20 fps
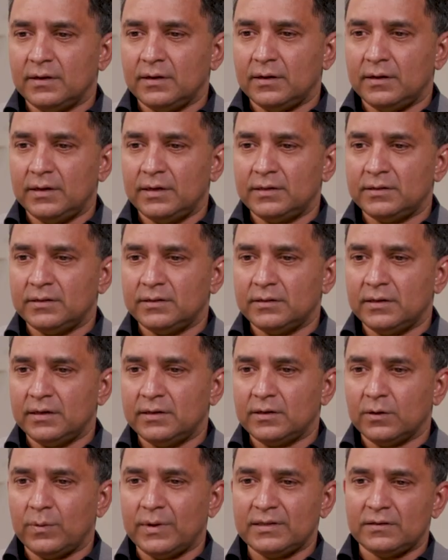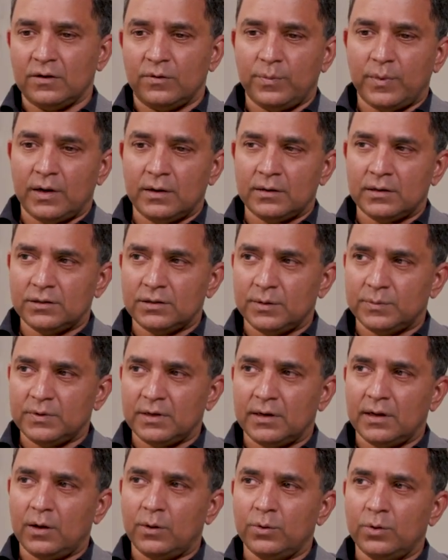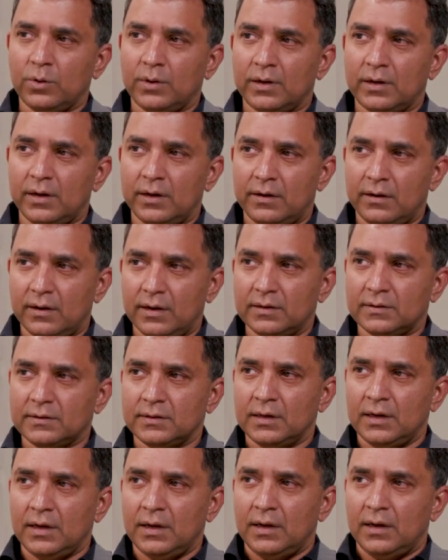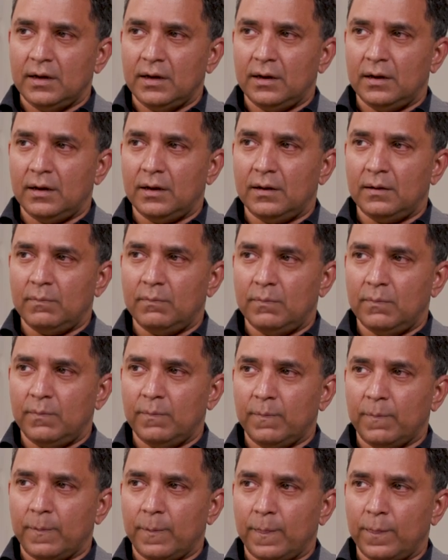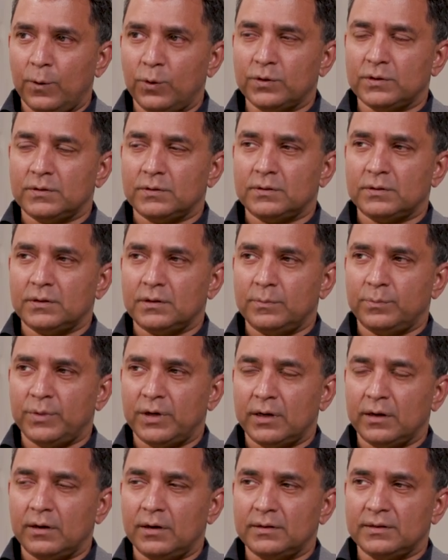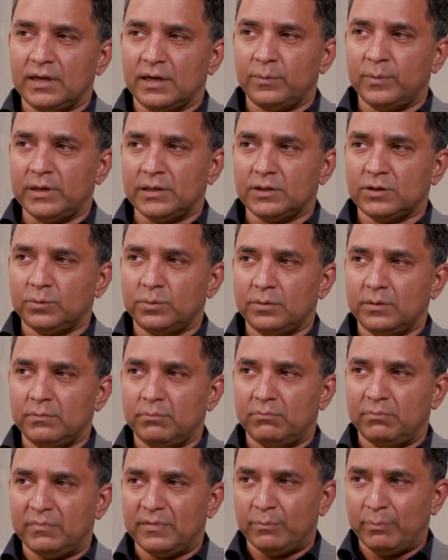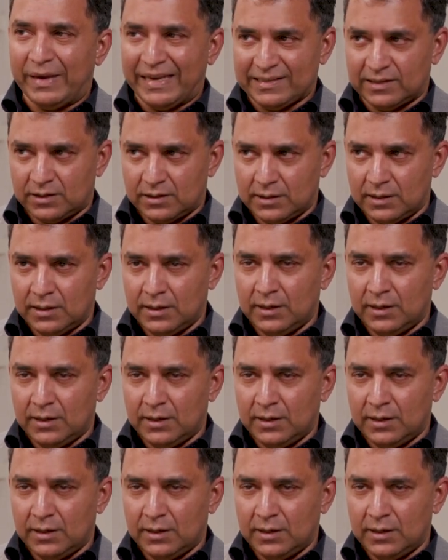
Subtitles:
a question of partnerships and how you can address those particular segments best.